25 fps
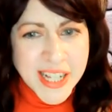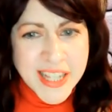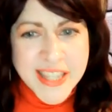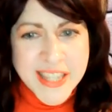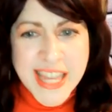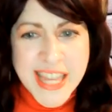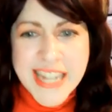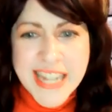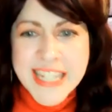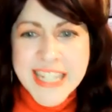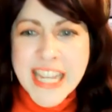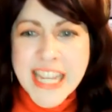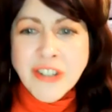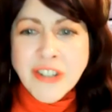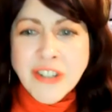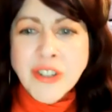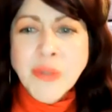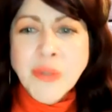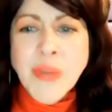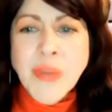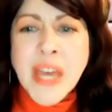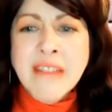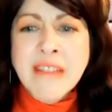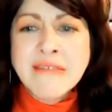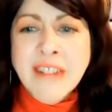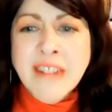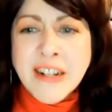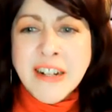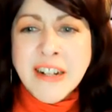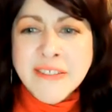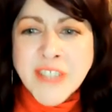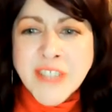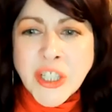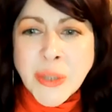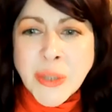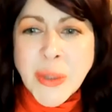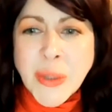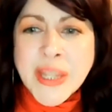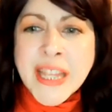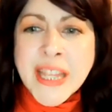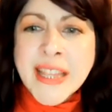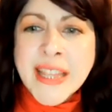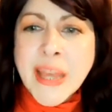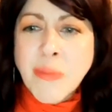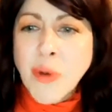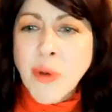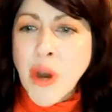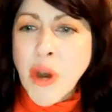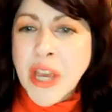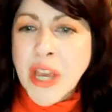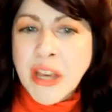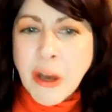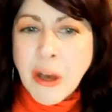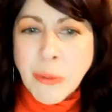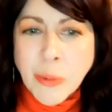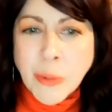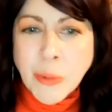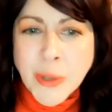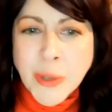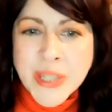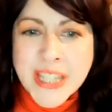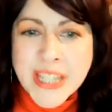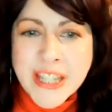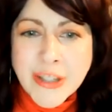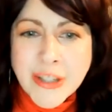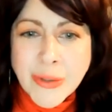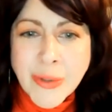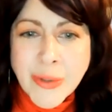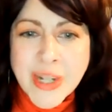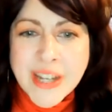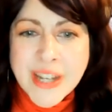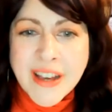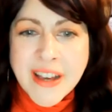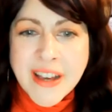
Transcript: They tell you they love you and then they break up with you.